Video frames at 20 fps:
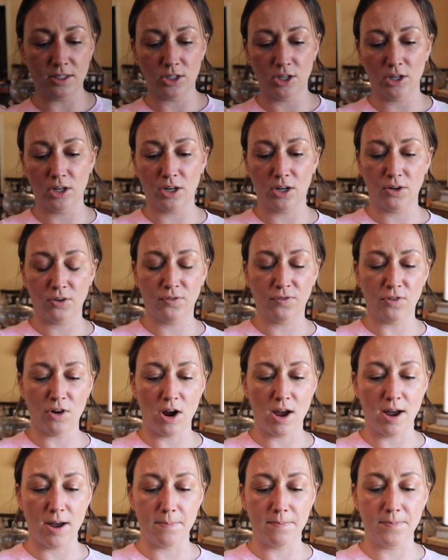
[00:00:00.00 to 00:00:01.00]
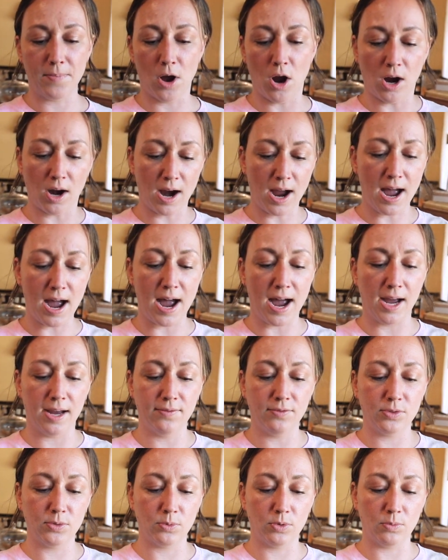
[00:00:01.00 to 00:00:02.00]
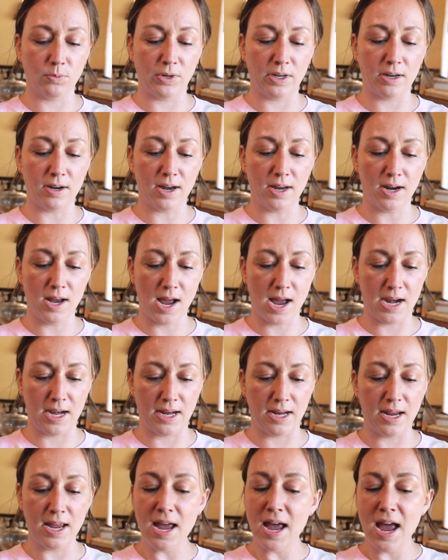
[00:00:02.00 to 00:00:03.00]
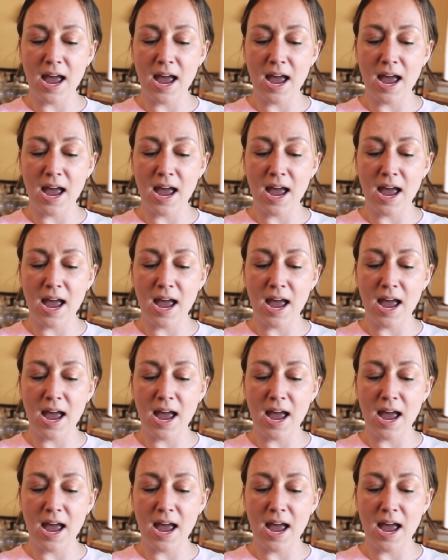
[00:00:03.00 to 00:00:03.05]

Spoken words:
took from our hives when we got honey.